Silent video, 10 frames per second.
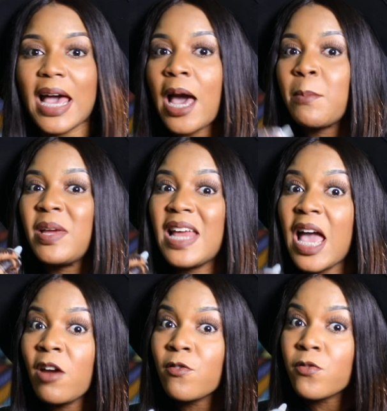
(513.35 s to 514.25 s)
I mean,
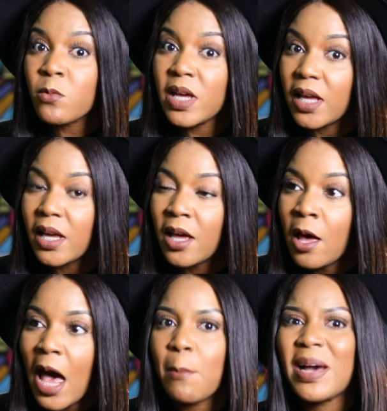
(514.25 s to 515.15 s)
every week.
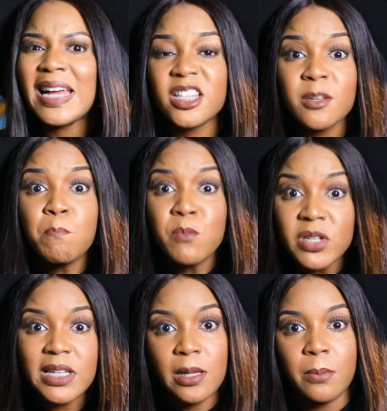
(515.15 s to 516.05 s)
And my dad's a
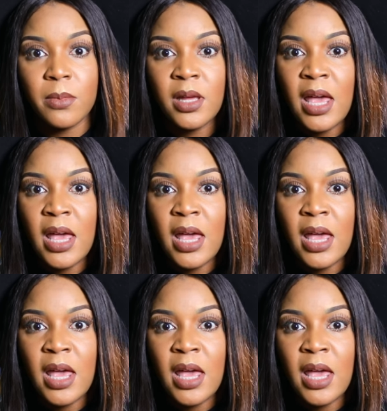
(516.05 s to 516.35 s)
Muslim.